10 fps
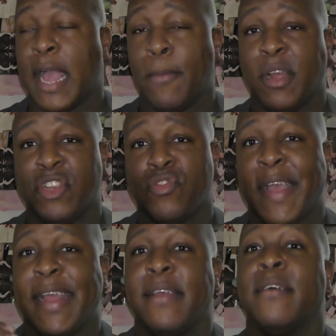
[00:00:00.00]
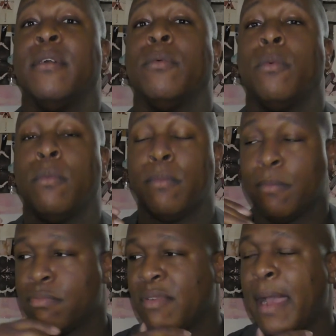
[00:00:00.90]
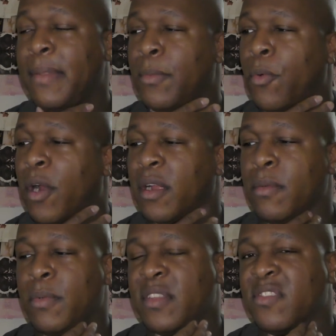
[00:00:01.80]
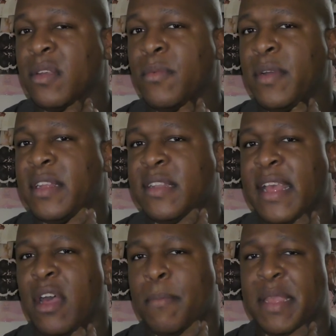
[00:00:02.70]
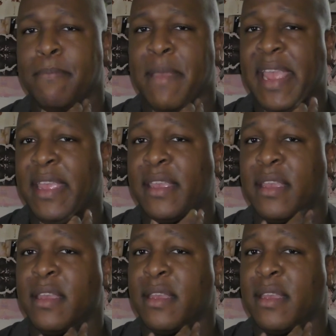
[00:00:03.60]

I'm going to try to probably work with someone to help me make